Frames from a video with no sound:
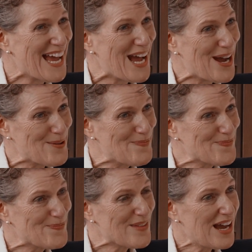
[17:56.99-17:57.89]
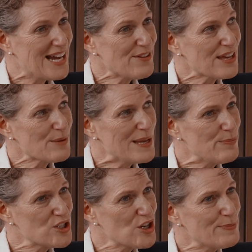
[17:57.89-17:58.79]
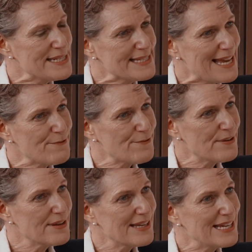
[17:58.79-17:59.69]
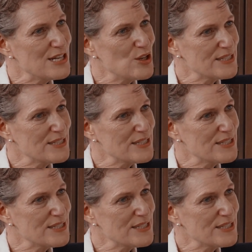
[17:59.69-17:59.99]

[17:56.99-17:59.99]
I think people should be safe in New